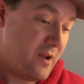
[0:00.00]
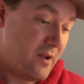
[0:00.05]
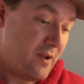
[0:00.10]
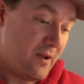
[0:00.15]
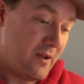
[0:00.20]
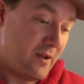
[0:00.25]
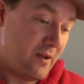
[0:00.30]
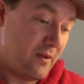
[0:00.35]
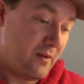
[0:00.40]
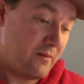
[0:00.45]

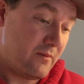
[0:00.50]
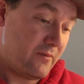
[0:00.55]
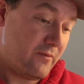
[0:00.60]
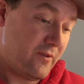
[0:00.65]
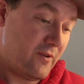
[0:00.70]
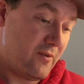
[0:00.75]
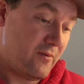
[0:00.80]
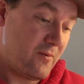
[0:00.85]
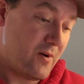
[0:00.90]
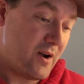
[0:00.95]

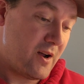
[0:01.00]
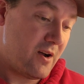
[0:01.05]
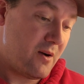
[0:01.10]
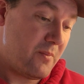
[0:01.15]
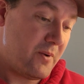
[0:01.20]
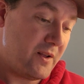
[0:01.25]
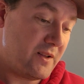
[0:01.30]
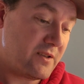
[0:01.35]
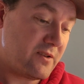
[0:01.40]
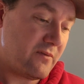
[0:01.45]
For a while,
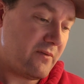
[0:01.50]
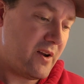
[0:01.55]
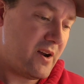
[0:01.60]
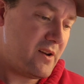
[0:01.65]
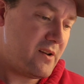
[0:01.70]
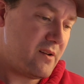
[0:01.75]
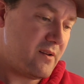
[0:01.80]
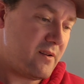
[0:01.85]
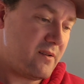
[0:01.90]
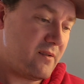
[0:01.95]

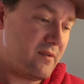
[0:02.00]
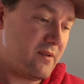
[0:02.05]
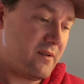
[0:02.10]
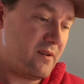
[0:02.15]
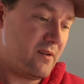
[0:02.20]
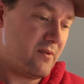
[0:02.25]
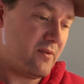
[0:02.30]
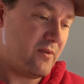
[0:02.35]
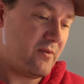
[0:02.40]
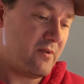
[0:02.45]
Pennsylvania and
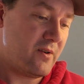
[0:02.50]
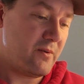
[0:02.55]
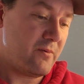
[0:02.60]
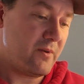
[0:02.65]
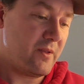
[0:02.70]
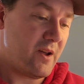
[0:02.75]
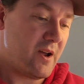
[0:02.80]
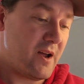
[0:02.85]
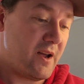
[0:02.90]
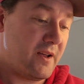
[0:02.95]
Illinois
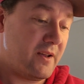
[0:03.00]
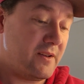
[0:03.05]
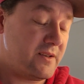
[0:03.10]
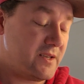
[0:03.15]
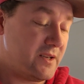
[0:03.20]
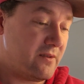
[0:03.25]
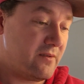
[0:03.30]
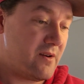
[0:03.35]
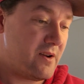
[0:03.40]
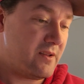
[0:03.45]
were the
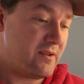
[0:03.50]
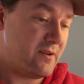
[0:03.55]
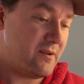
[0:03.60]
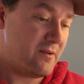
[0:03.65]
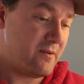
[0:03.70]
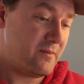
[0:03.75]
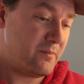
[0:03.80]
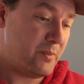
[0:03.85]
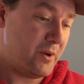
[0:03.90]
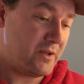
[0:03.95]
highest. They're right
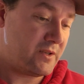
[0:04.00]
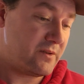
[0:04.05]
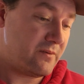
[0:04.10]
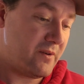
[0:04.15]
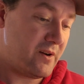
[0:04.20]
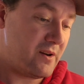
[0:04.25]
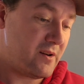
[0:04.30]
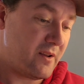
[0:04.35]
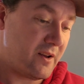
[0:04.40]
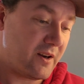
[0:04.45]
there.
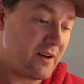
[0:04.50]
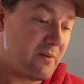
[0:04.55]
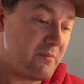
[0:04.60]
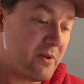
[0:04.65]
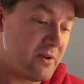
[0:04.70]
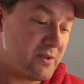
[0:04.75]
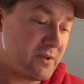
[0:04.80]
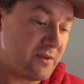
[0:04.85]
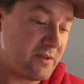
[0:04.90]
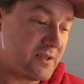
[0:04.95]
Pennsylvania, like I
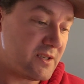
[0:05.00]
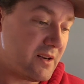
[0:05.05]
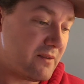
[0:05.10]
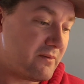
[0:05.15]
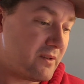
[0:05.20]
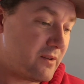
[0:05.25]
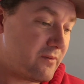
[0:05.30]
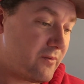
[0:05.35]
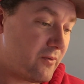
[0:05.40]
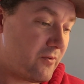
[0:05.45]
mentioned,
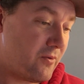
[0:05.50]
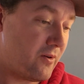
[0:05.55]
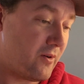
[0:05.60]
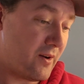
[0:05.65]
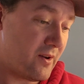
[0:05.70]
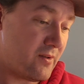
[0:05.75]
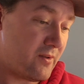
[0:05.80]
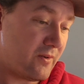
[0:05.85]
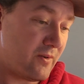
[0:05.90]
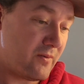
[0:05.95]
74.
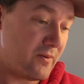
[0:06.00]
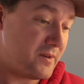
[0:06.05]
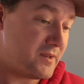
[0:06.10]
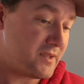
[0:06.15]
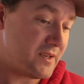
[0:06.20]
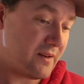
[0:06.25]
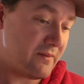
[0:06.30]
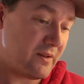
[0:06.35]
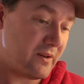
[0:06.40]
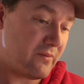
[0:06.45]
Illinois,
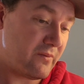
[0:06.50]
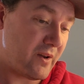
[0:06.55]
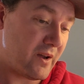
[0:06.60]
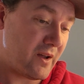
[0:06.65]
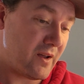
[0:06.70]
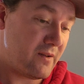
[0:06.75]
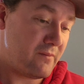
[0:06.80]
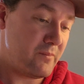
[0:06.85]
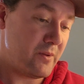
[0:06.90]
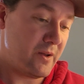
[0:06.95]

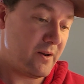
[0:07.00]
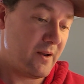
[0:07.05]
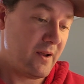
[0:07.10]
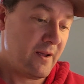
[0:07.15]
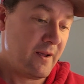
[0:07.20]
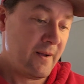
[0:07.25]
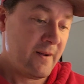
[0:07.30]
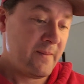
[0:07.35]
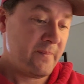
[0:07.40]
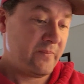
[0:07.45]
75. But
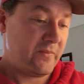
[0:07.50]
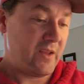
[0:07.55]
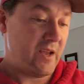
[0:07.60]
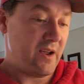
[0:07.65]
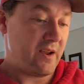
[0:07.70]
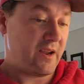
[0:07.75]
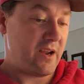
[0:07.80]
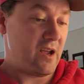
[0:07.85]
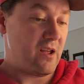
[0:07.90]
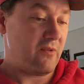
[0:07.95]

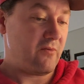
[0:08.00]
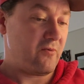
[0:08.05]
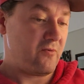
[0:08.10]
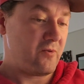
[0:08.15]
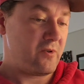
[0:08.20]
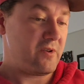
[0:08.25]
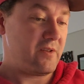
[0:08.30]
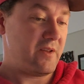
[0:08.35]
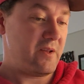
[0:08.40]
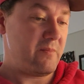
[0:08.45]
yeah,
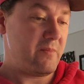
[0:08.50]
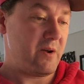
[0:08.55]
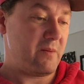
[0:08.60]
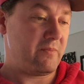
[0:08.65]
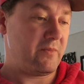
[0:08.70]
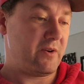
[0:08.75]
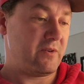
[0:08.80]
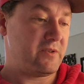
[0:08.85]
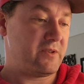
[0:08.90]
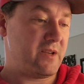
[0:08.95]
California, they
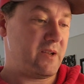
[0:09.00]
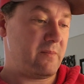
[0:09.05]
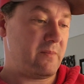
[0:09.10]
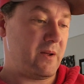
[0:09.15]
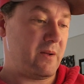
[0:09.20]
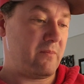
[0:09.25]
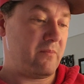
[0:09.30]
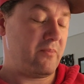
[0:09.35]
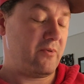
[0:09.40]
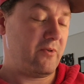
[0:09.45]
bumped theirs up,
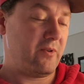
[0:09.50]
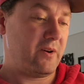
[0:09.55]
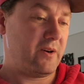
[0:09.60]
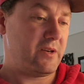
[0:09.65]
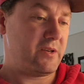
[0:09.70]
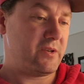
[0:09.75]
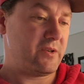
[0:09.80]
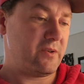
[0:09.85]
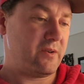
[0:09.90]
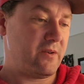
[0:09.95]
I'm pretty
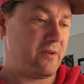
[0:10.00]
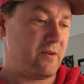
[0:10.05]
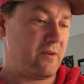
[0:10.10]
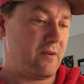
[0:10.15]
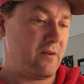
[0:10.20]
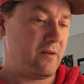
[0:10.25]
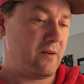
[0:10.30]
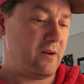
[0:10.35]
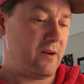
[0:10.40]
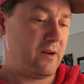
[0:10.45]

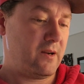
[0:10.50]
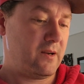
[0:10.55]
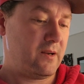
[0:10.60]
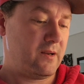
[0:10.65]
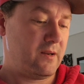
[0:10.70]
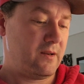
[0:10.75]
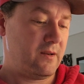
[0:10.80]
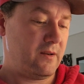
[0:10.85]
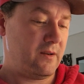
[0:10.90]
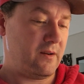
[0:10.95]
sure,
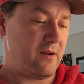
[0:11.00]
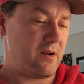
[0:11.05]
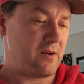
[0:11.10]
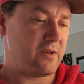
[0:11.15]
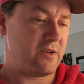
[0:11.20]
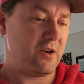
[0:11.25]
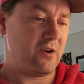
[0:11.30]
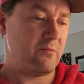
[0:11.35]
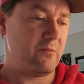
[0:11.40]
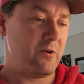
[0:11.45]
in
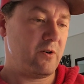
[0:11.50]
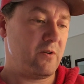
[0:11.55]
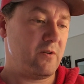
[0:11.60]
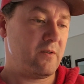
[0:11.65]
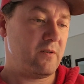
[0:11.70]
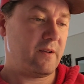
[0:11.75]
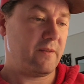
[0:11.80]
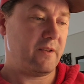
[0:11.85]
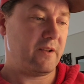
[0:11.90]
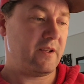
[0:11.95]
October.
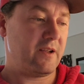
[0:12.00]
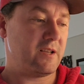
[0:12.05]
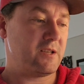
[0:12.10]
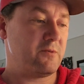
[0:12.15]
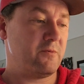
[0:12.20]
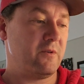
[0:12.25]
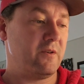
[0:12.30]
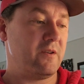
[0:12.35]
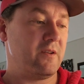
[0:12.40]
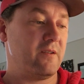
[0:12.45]
I think
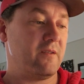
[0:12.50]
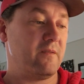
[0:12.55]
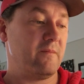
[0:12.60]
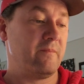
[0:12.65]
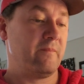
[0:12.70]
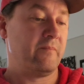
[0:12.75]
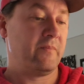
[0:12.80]
that's when the